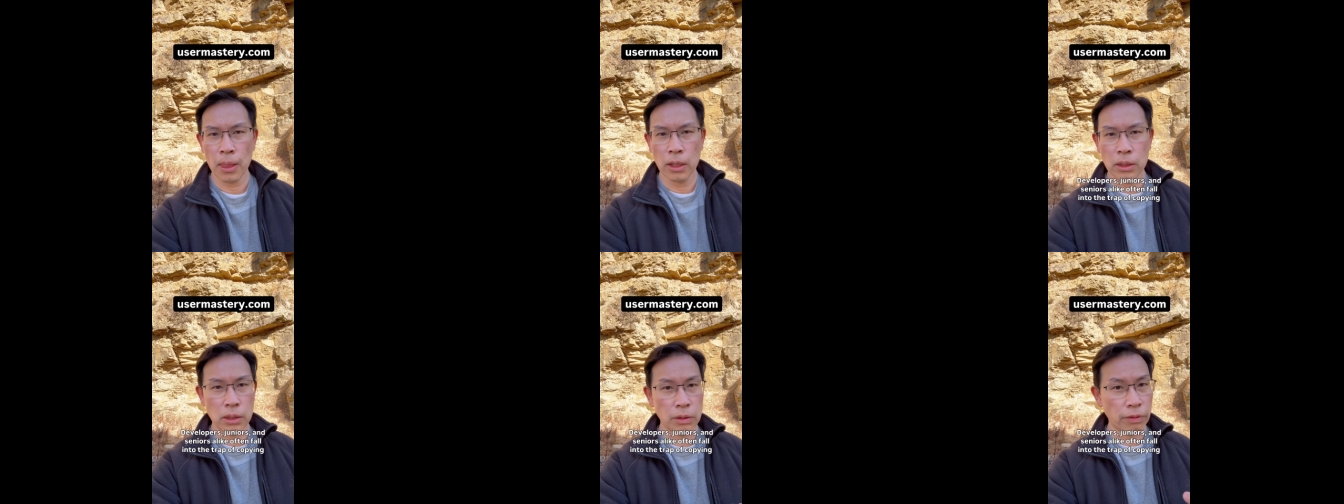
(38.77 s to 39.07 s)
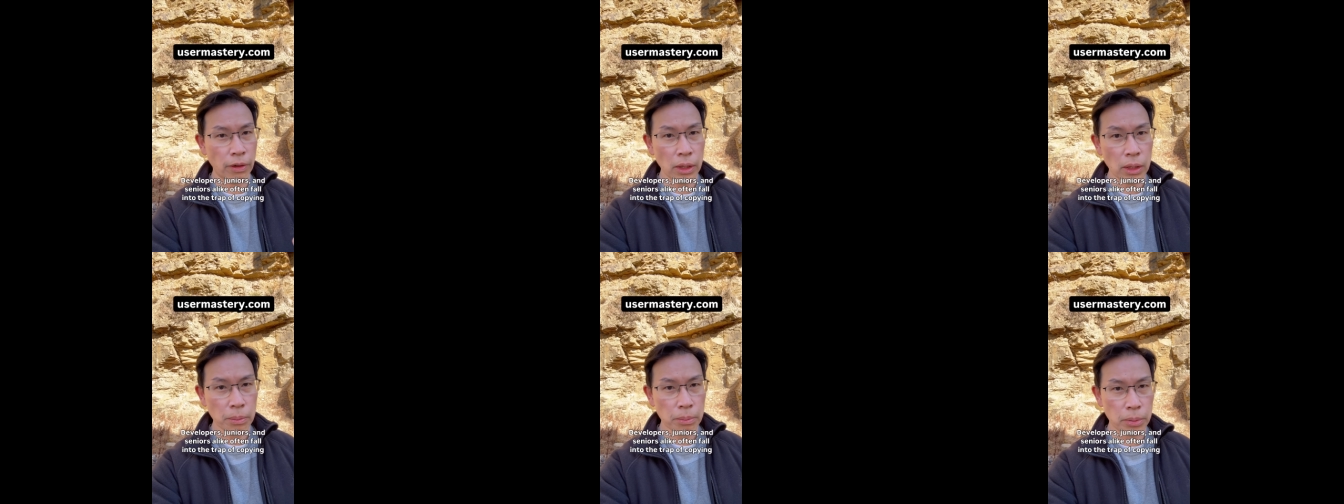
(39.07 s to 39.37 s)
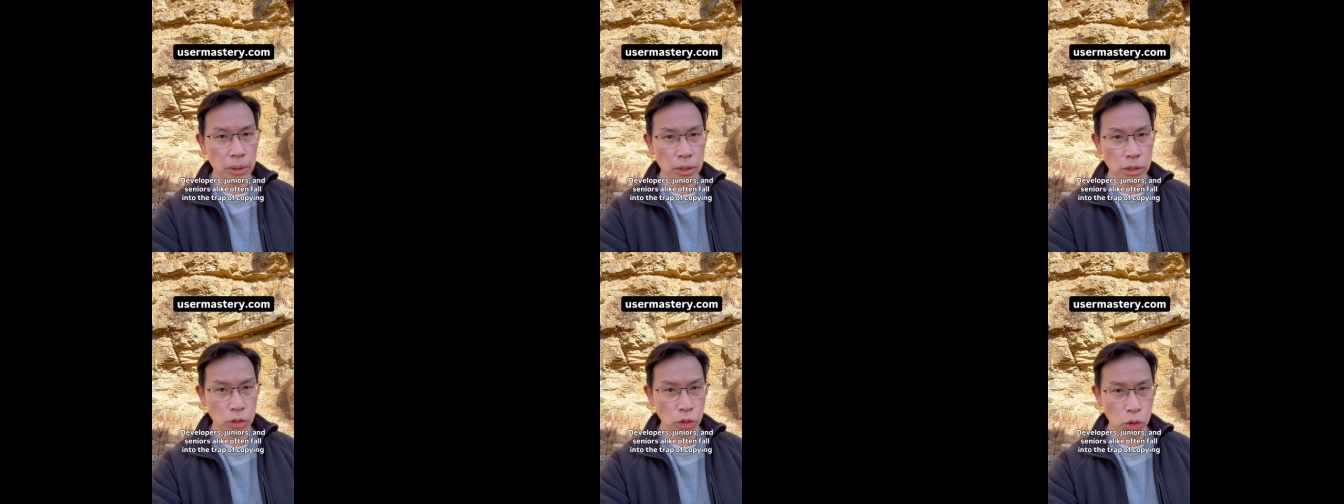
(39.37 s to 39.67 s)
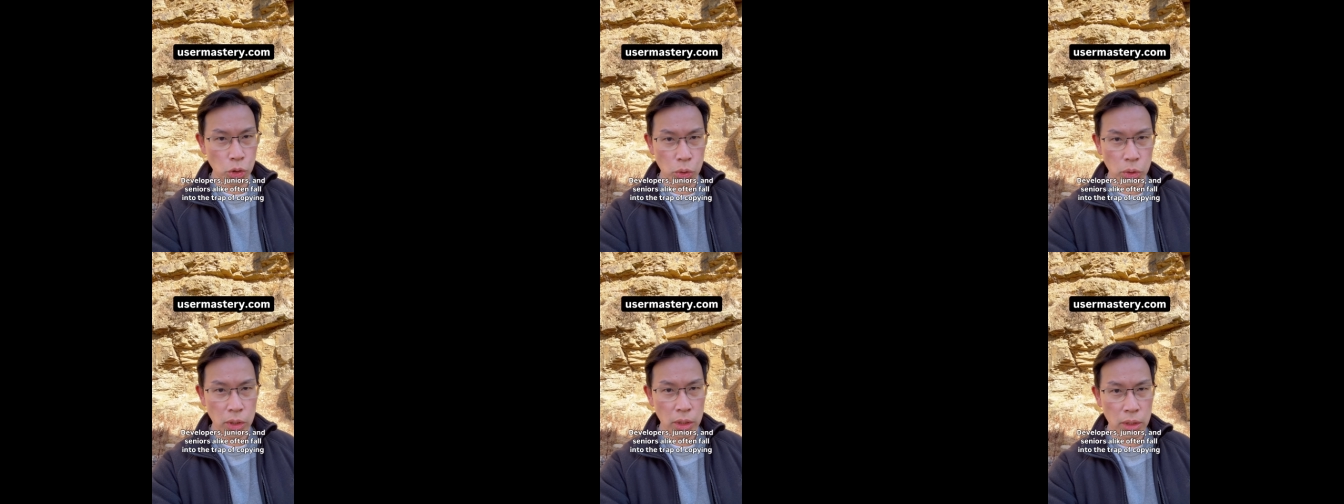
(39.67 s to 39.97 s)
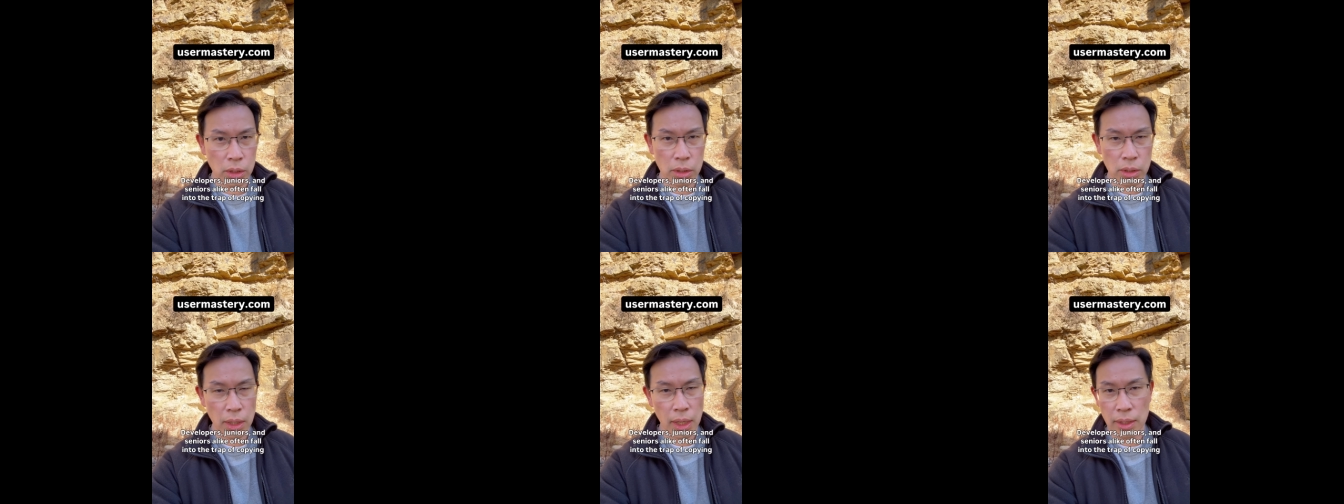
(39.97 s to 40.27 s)
Developers,
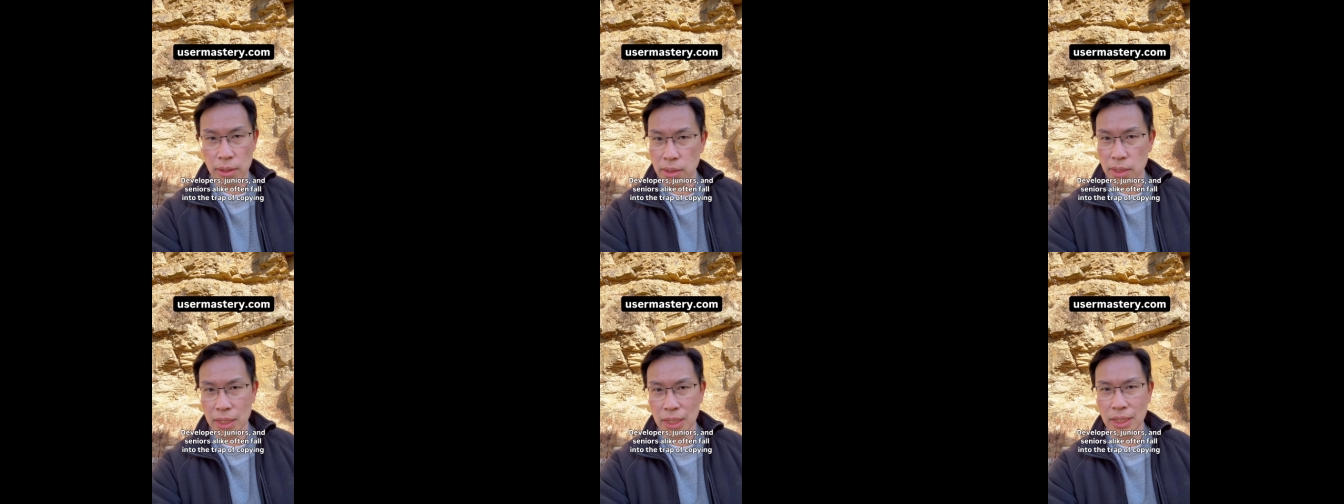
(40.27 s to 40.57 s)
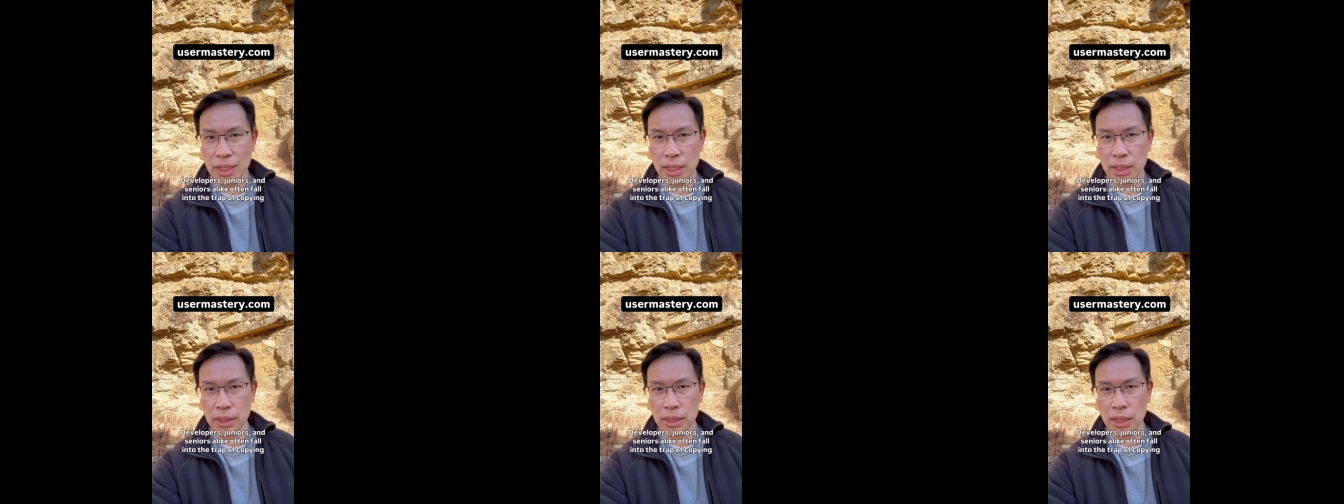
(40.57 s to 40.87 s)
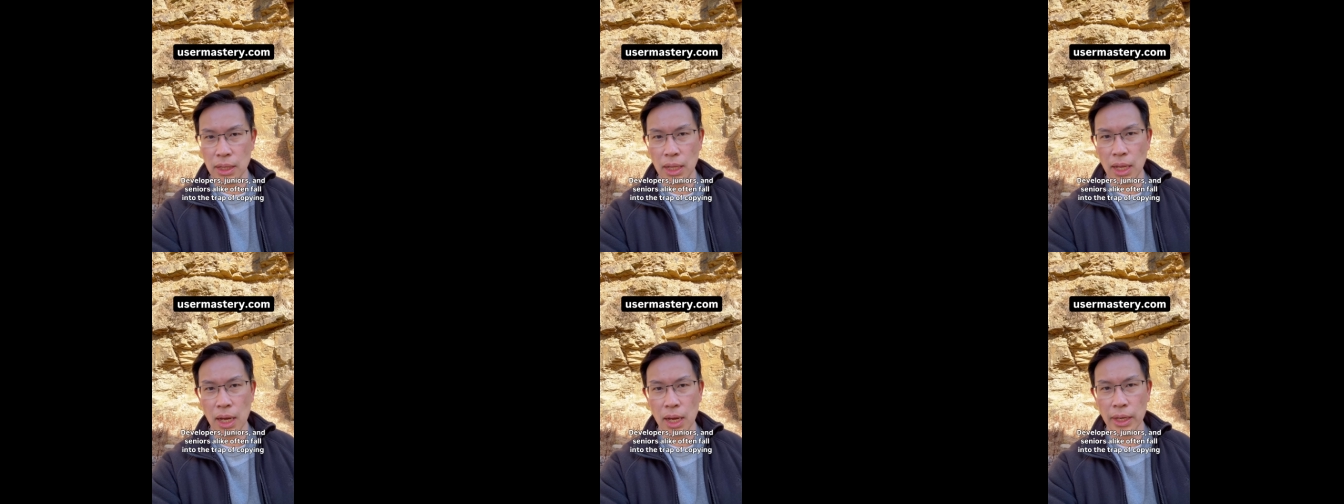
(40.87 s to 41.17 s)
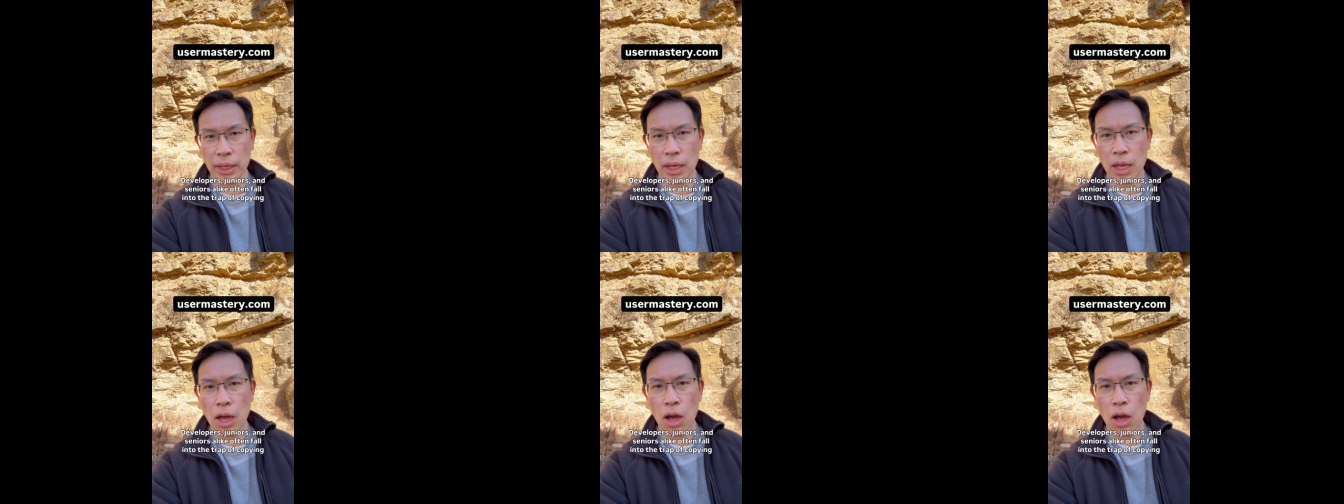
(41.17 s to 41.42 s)
juniors and seniors alike,